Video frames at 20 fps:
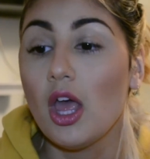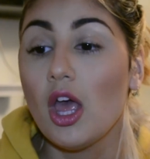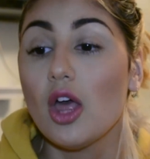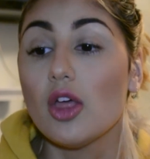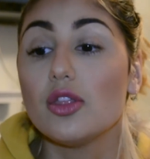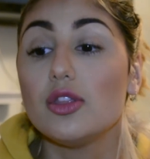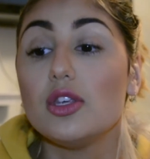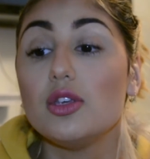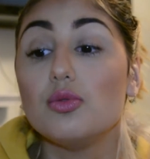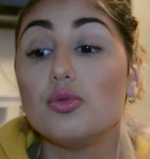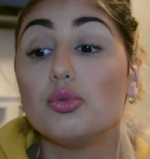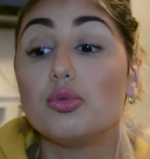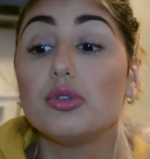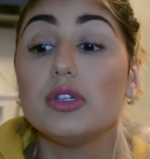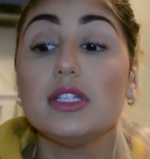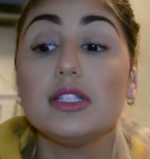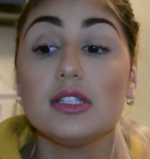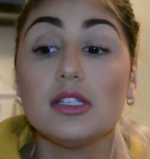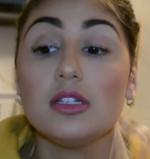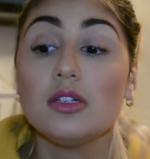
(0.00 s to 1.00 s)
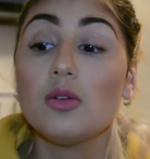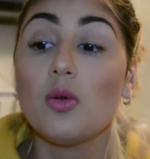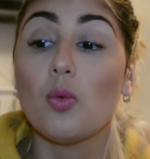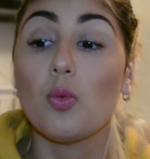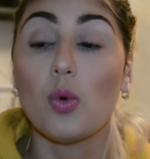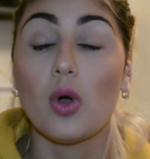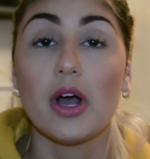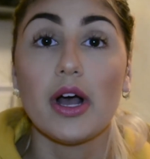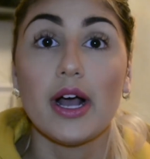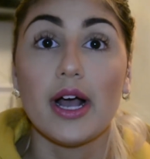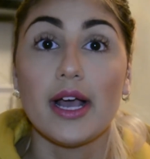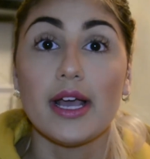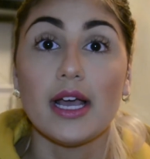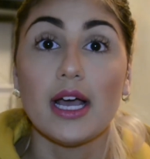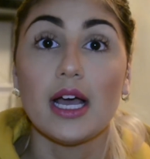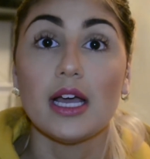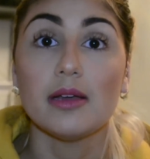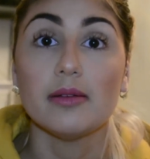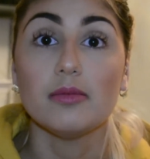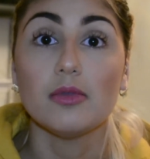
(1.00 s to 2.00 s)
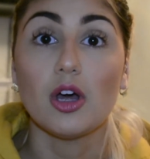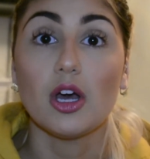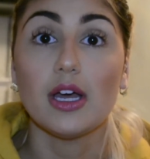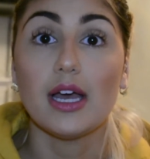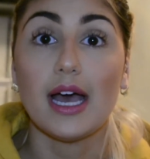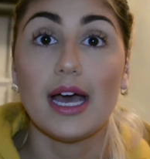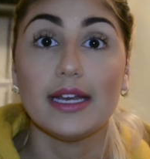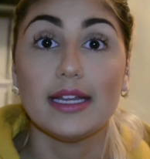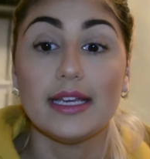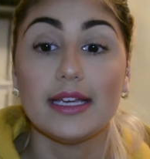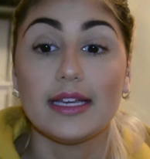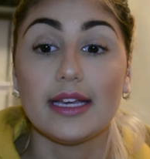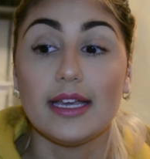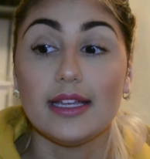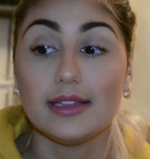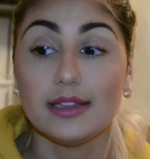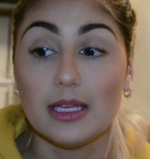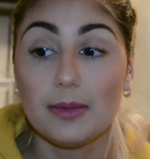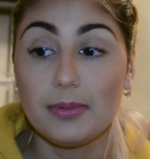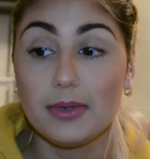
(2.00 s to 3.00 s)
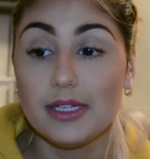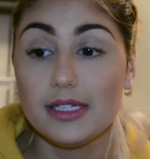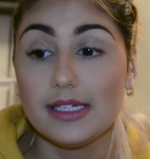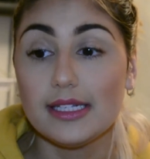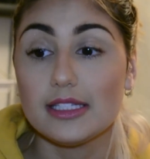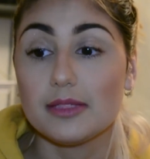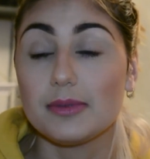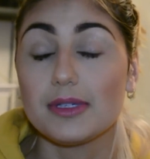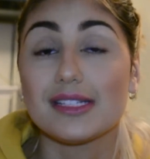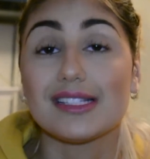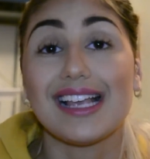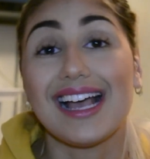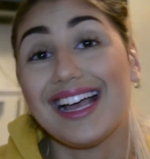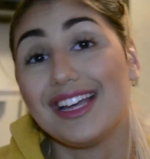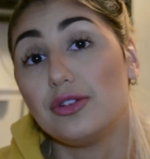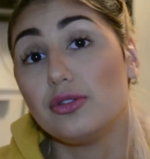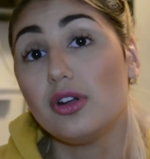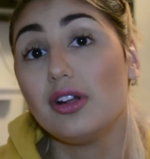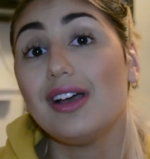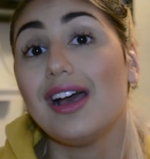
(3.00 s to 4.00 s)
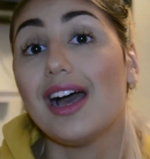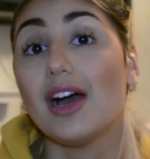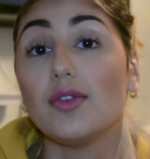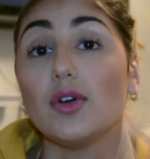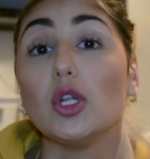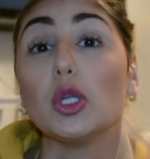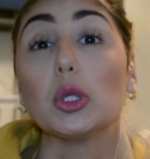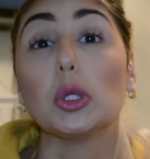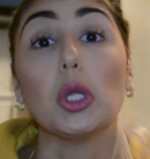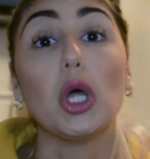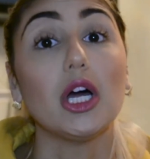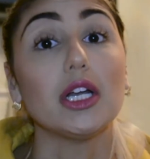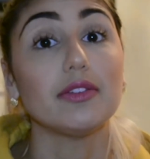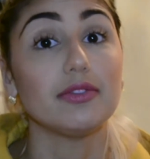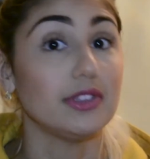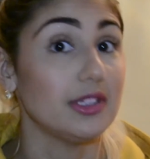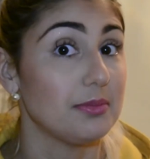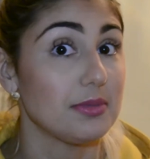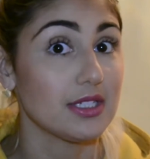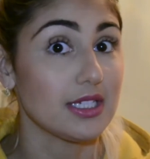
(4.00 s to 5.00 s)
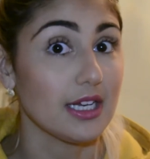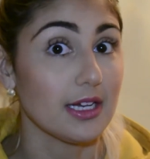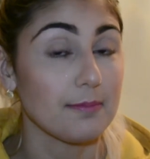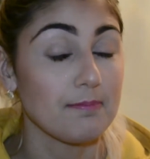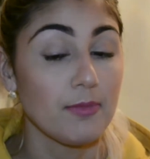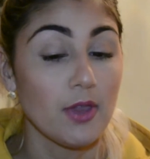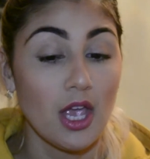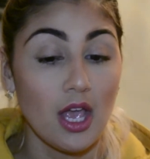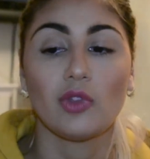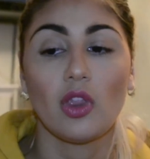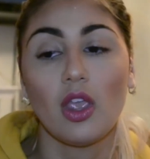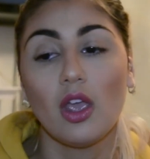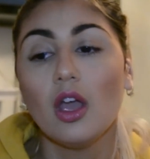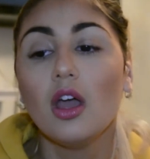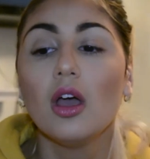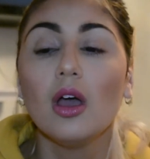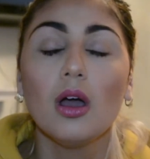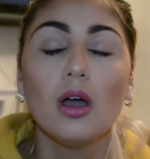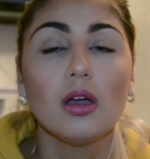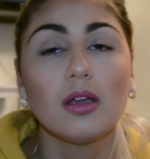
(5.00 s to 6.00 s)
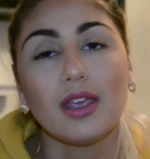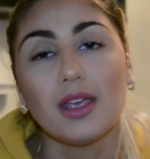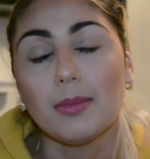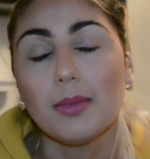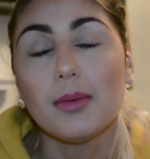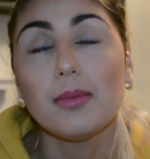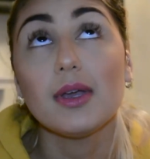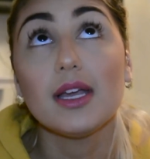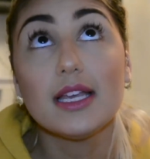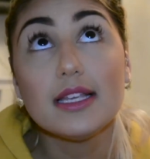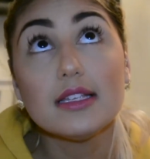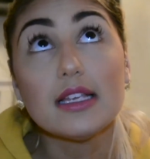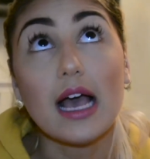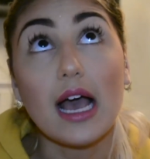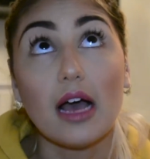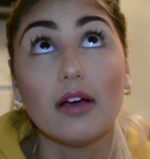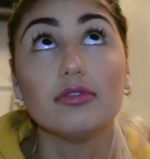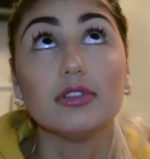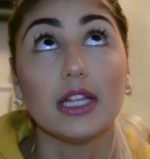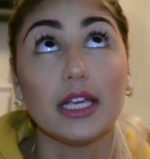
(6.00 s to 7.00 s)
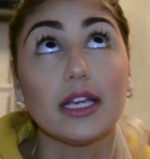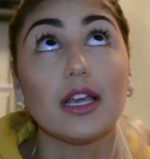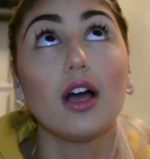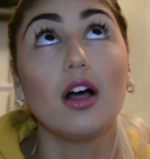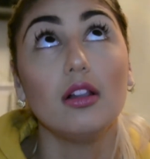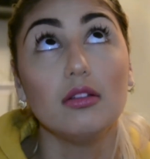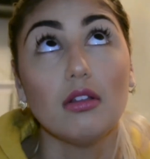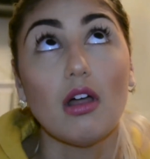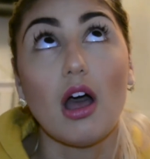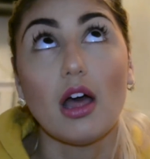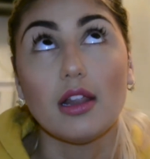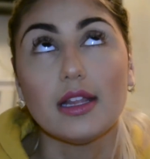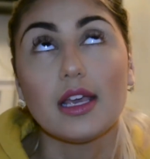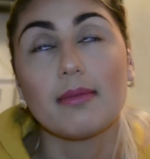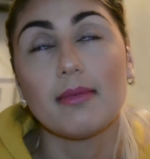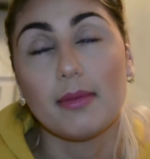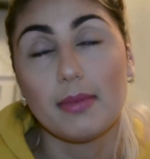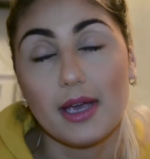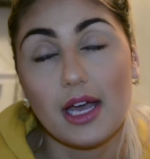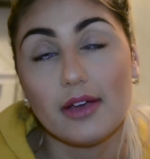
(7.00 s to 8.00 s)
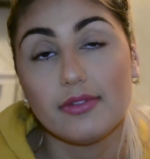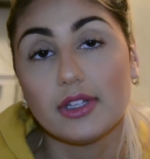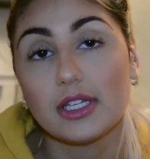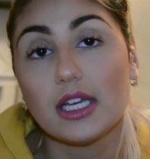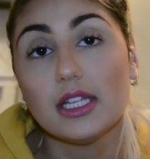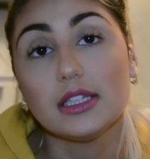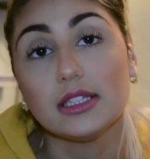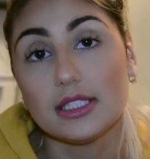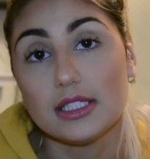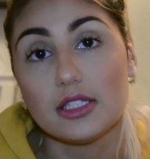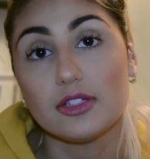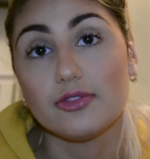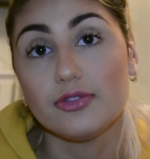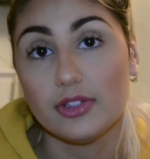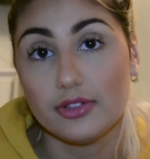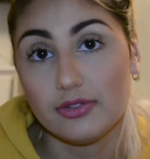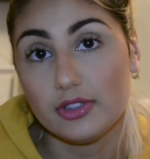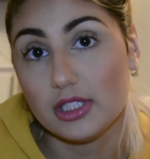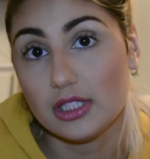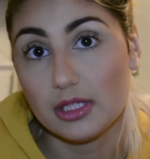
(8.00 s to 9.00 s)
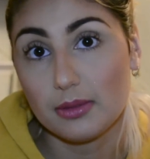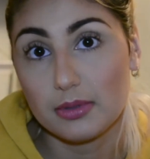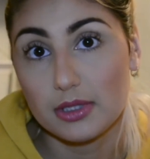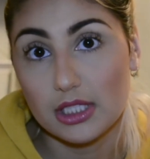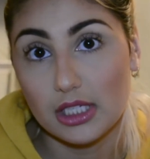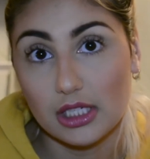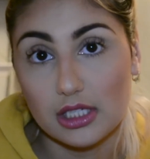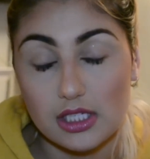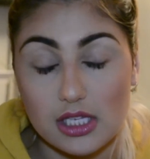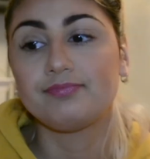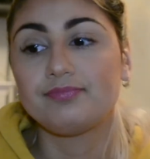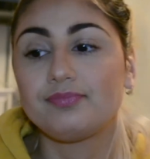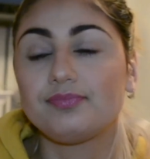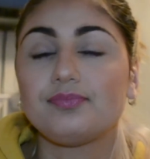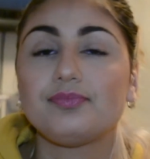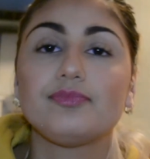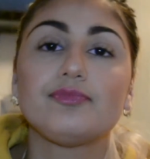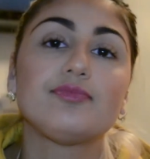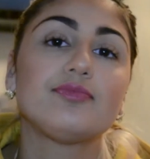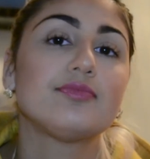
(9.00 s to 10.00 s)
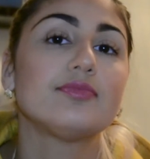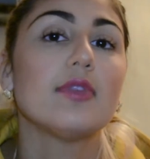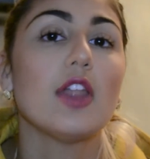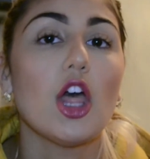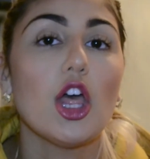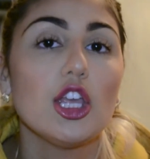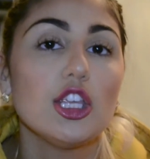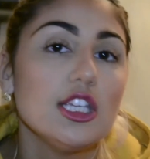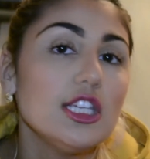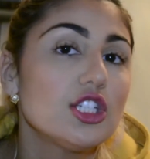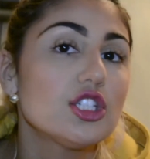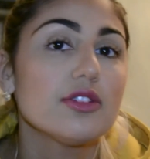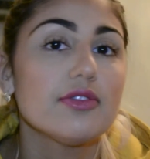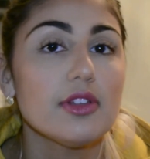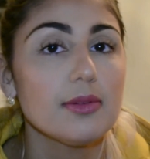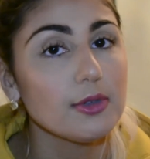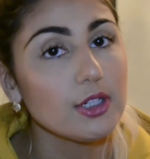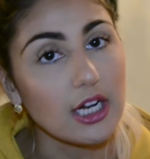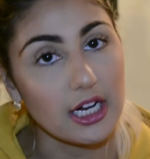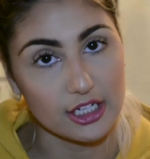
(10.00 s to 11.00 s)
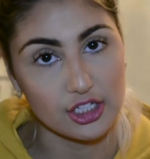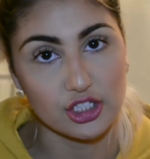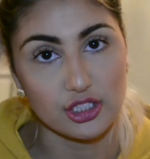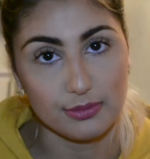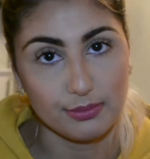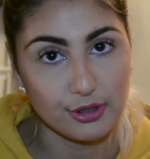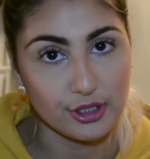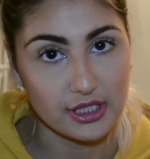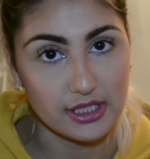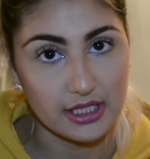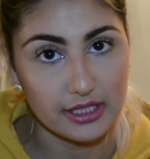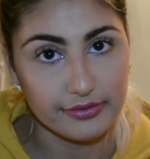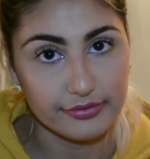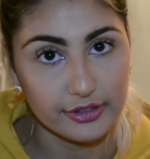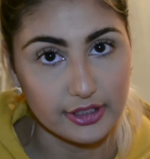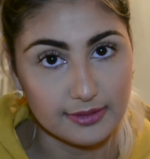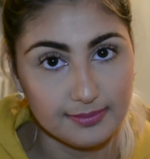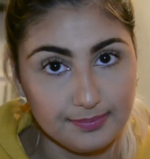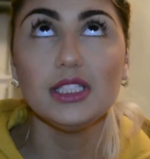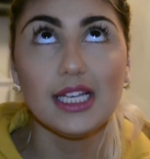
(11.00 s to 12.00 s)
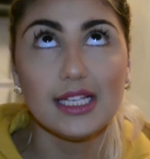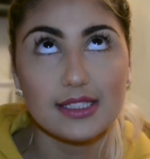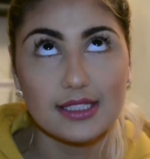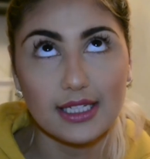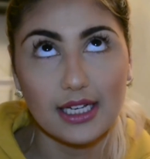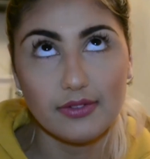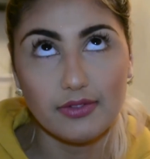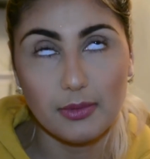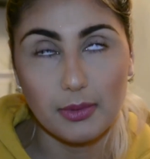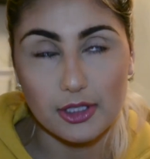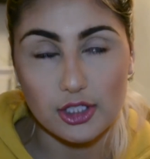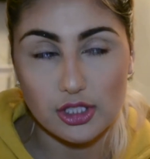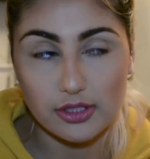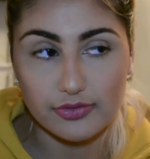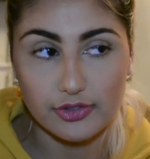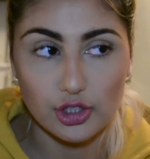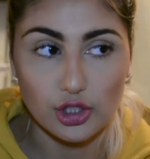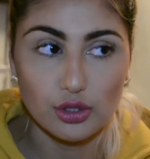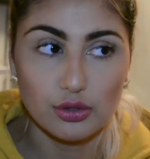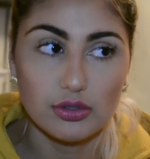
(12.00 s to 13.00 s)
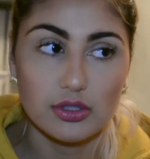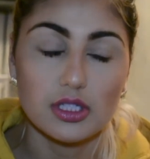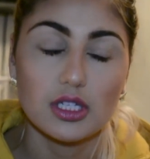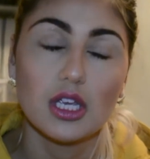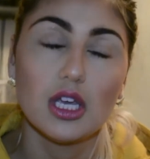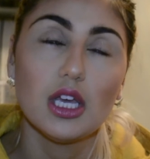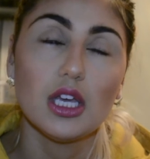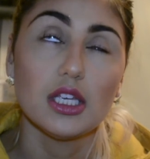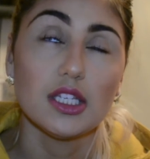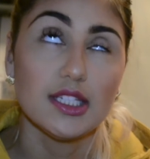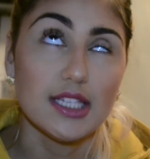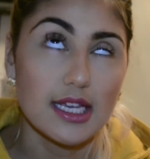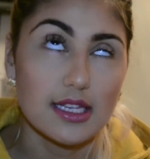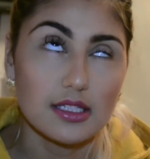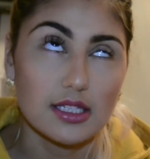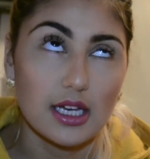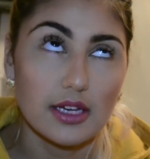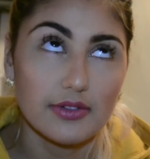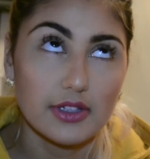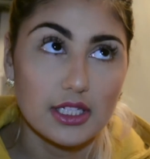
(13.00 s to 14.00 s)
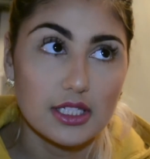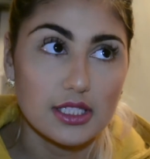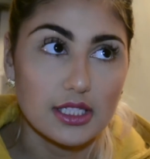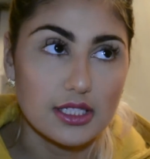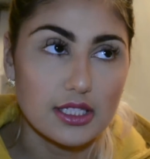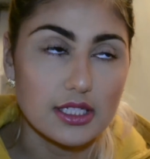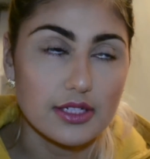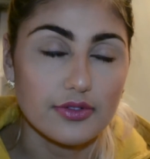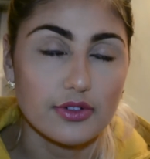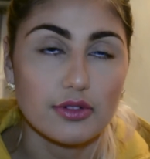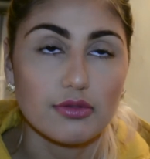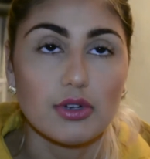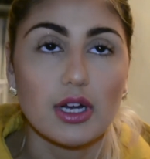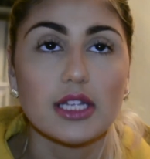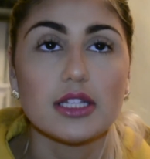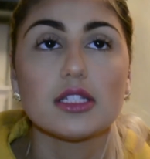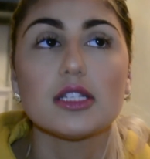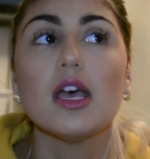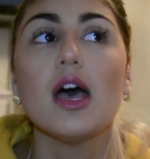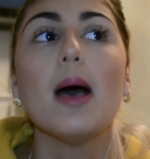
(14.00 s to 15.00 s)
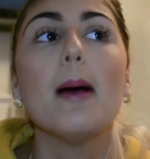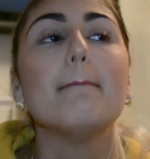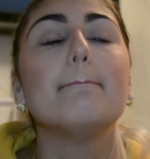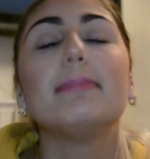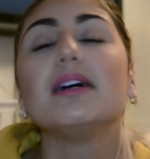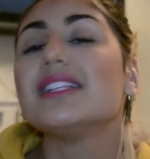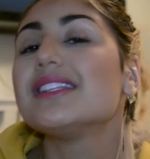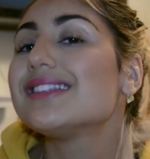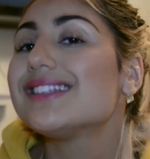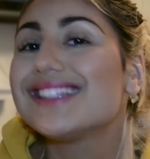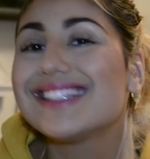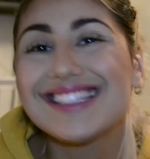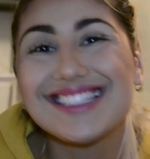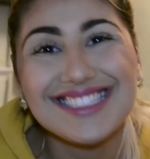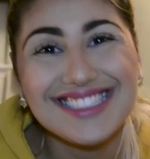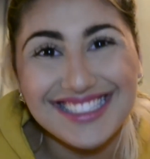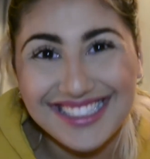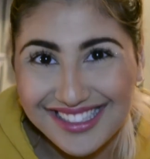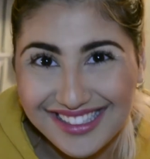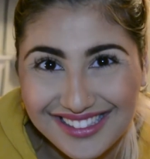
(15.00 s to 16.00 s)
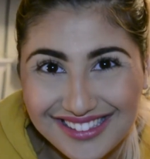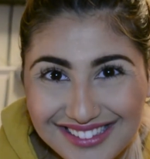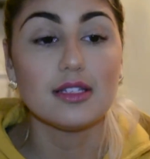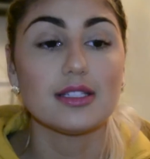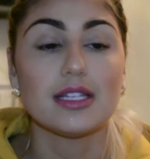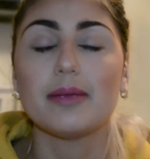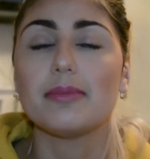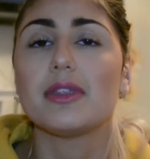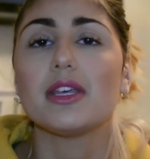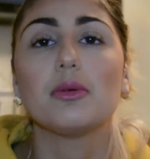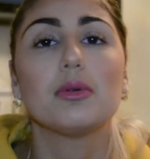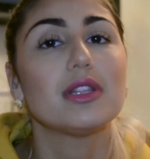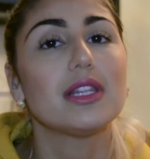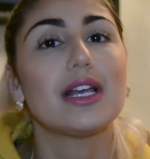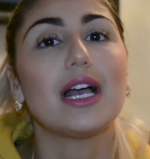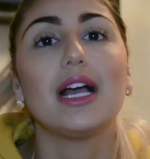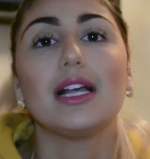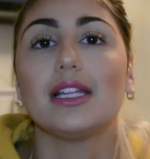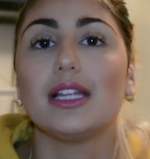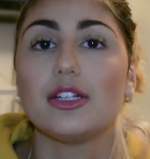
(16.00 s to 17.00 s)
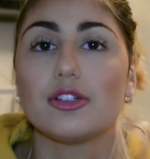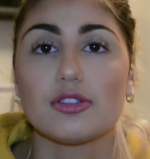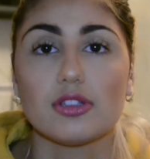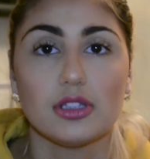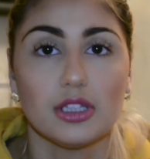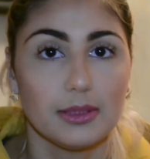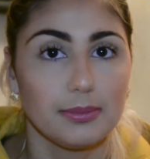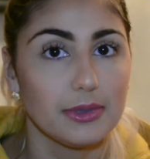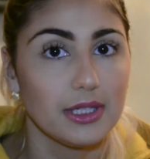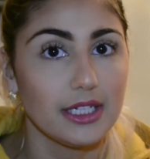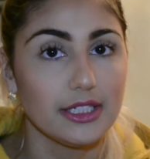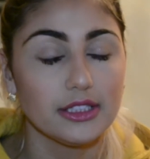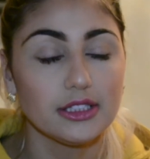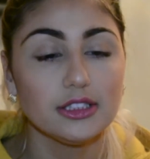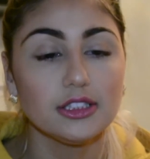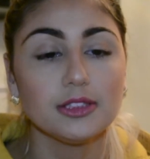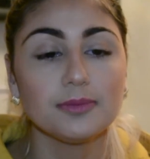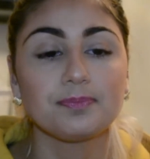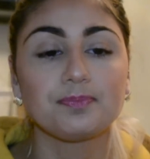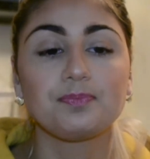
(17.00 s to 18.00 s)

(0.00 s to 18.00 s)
The reason why I am not adding a lip in is because I do not have a lot of lipstick. Okay, maybe I have like a lot. Like maybe I like at least 50 lipsticks. Each of them are actually pretty different. Yes, I have a bunch of nudes. Yes, I have like 6 different reds, but still. Same thing with like eyeliners and lip liners.